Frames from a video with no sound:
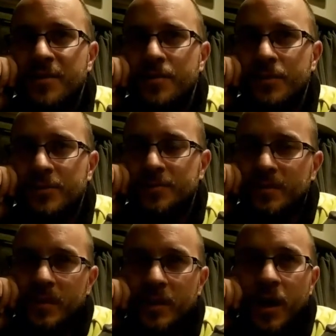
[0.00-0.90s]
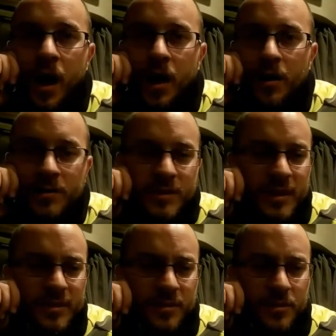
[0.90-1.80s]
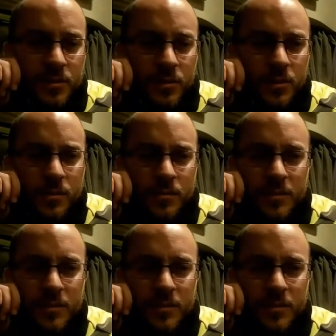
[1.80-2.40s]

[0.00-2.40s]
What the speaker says: either, but I'll stick to the law